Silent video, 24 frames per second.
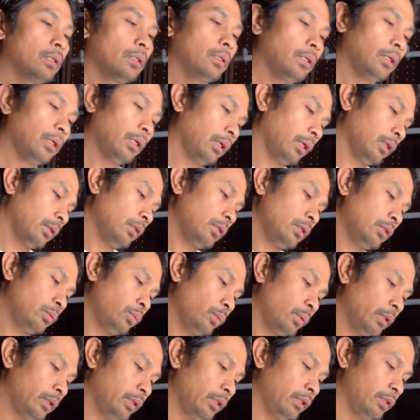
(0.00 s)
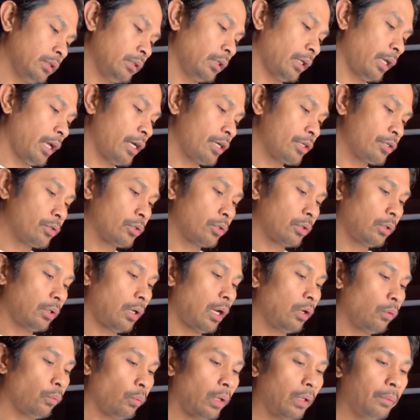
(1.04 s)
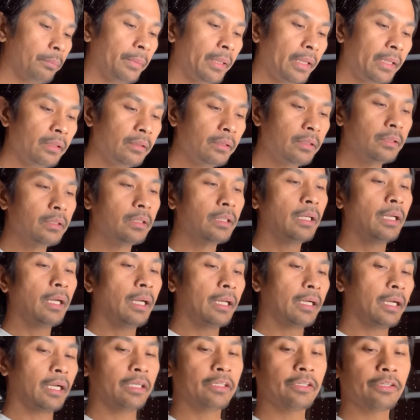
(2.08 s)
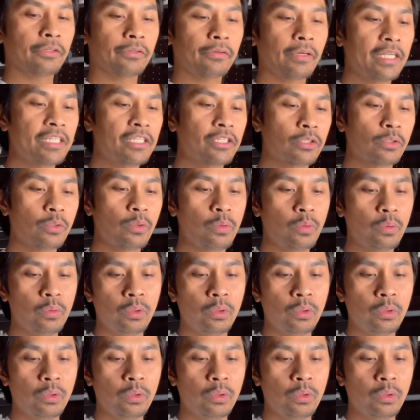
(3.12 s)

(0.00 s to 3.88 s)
and this one is the Air Jordan 1 Mid, another grade school.